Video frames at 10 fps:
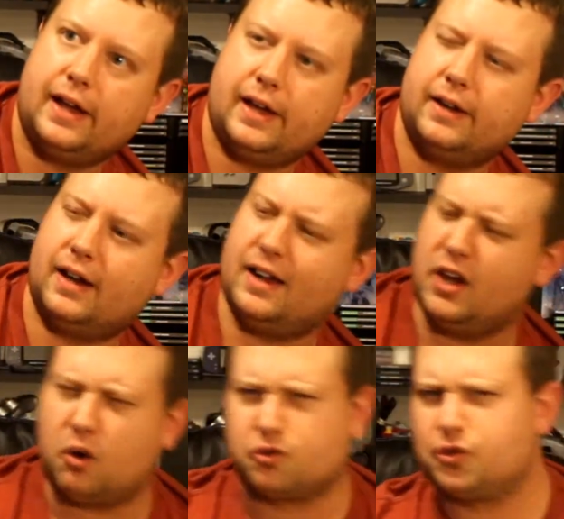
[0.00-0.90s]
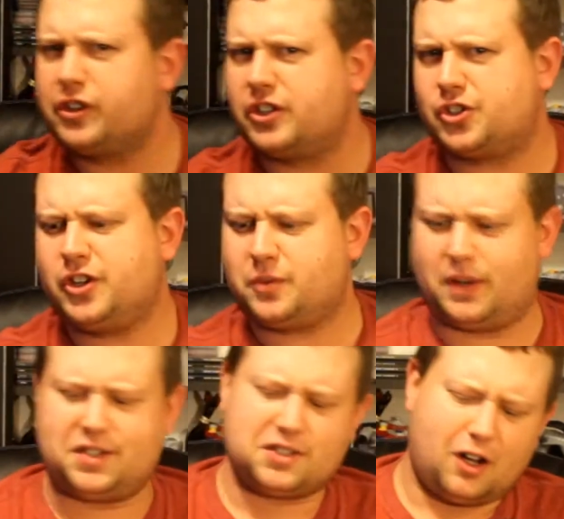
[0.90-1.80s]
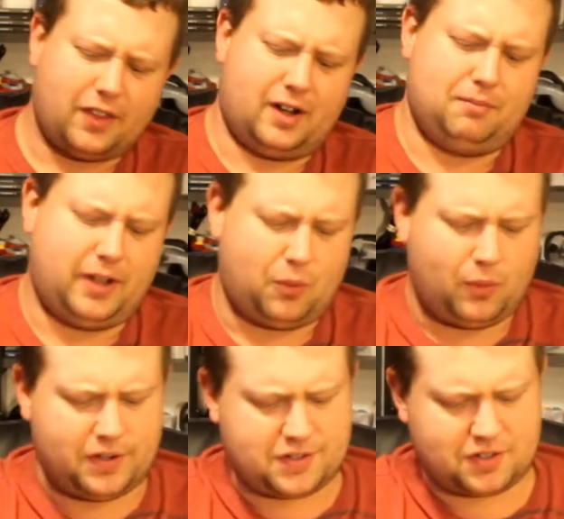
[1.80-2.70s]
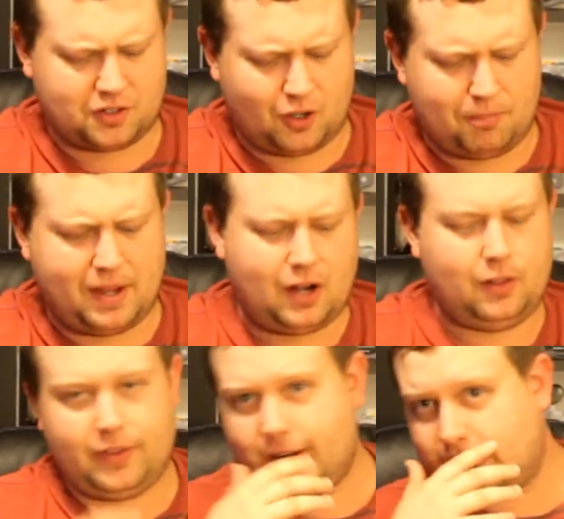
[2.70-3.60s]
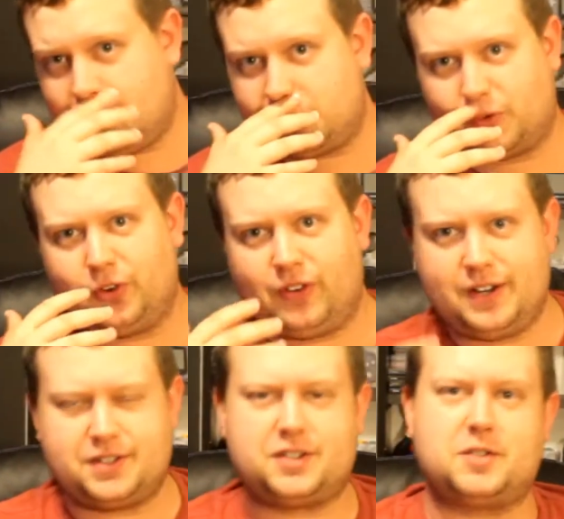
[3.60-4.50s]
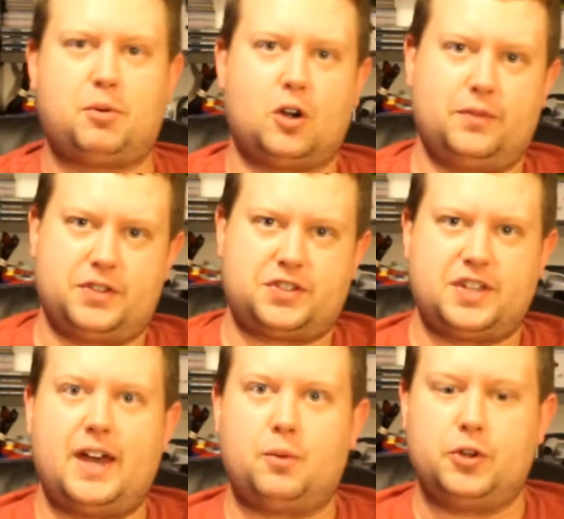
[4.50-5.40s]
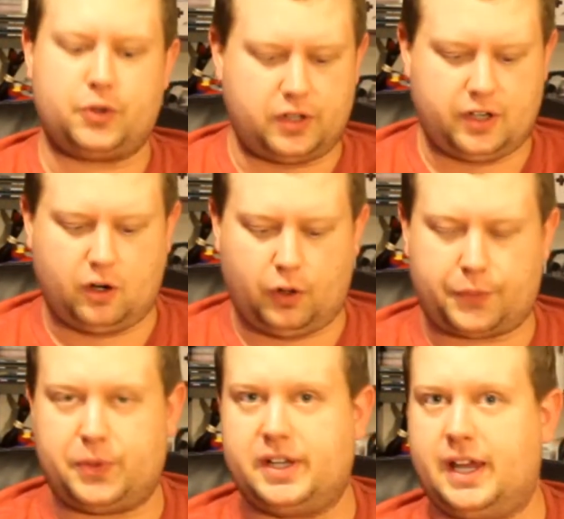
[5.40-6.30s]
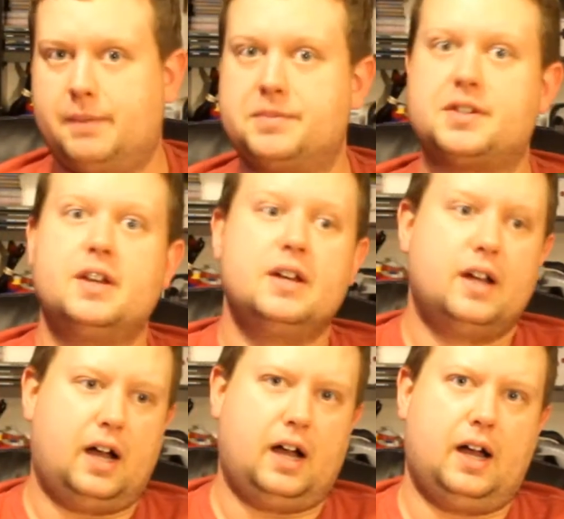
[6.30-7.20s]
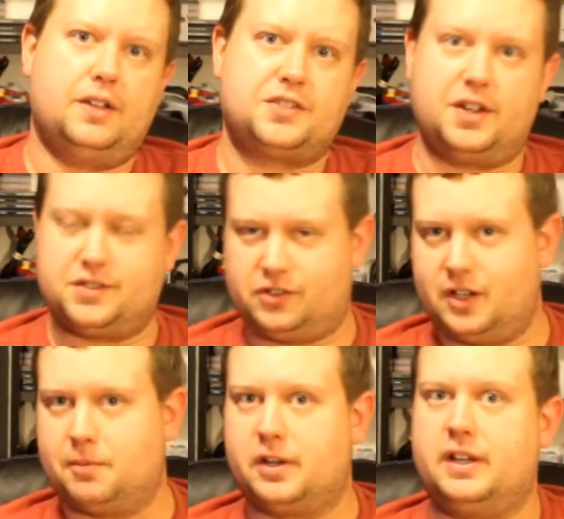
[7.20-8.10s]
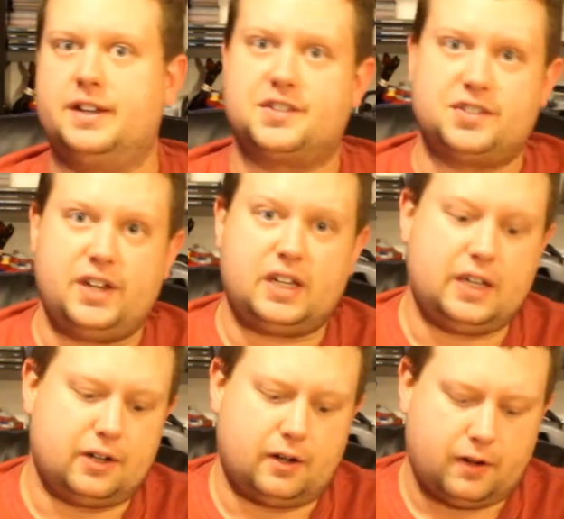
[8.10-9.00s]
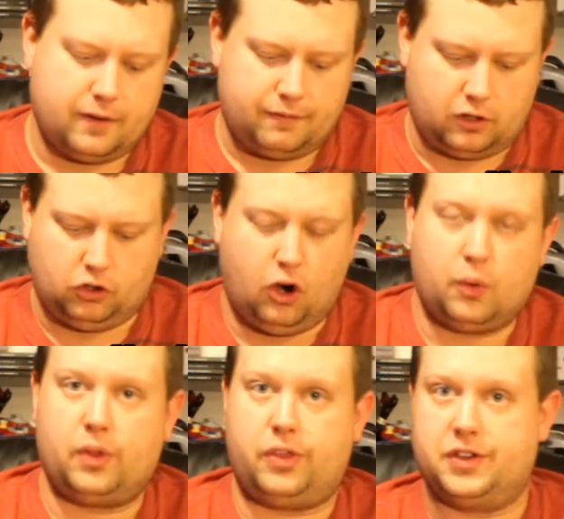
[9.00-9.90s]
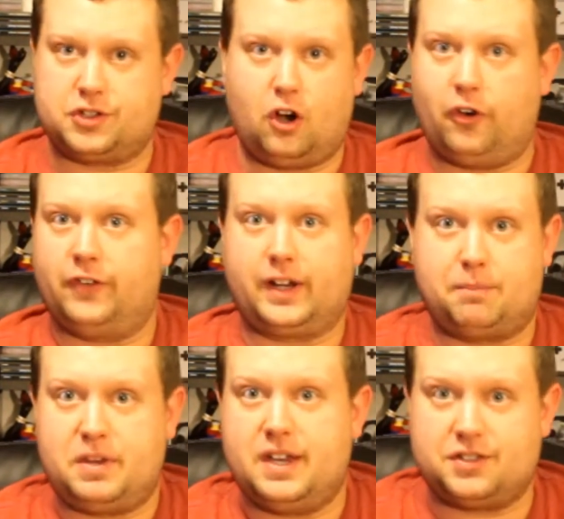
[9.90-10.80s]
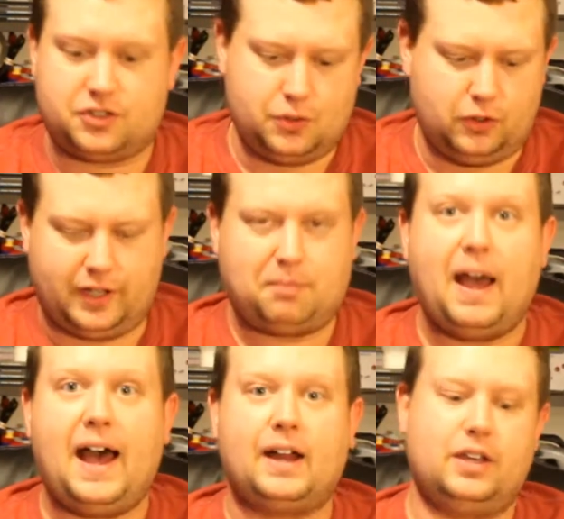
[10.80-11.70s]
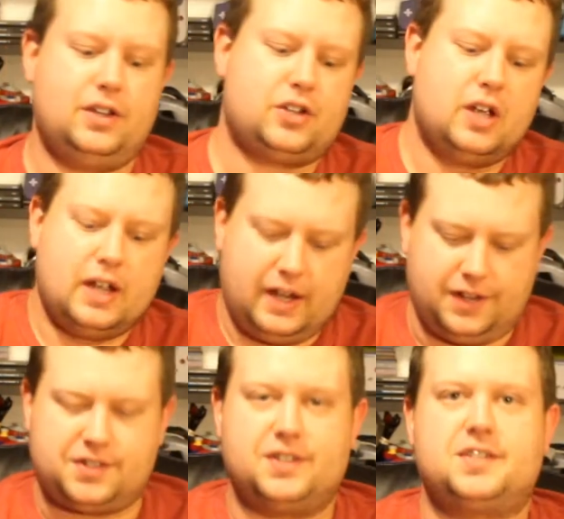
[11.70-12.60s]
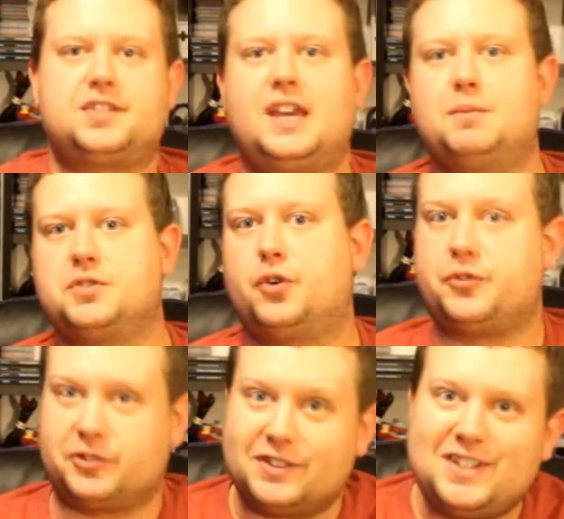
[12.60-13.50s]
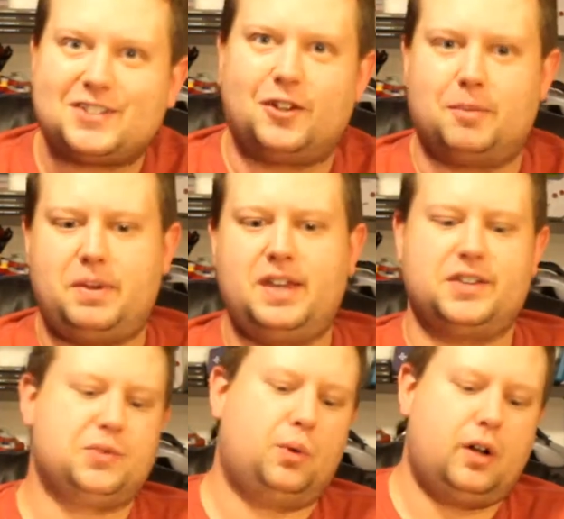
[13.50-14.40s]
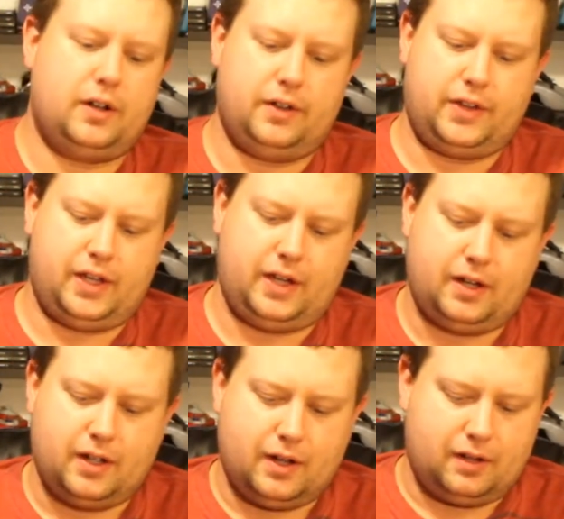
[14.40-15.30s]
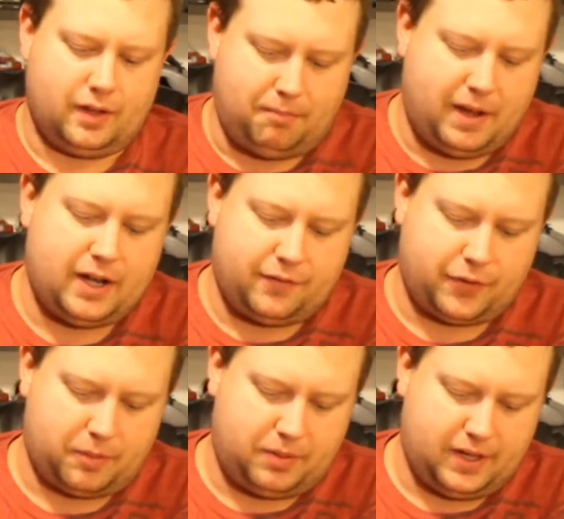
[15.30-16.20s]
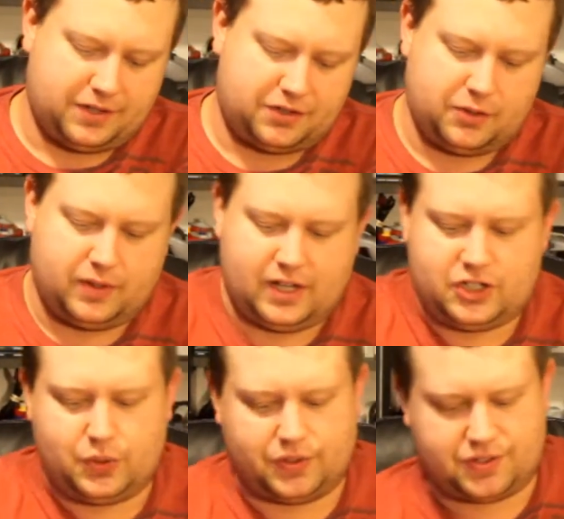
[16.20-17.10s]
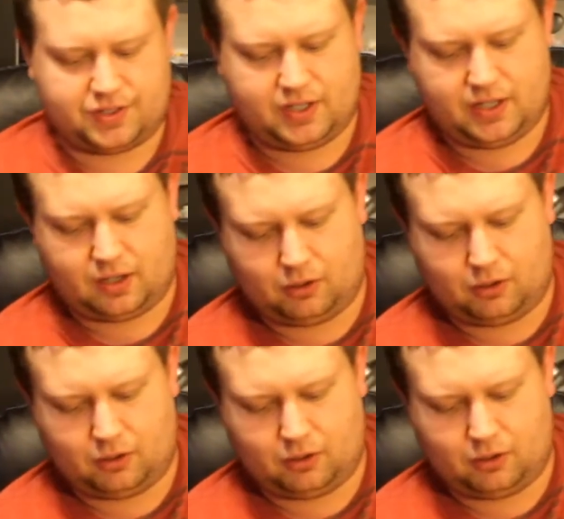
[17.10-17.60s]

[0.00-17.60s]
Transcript: And I was really intrigued when I saw that. I'm like, what is this all about? And then I come to realize this is part of a set where you could get all 3 games, Sons of Liberty and Snake Eater, along with this, all in like a PS2 like package. And since this game was only released on the PS1, they made it for the PS2. And as you can see,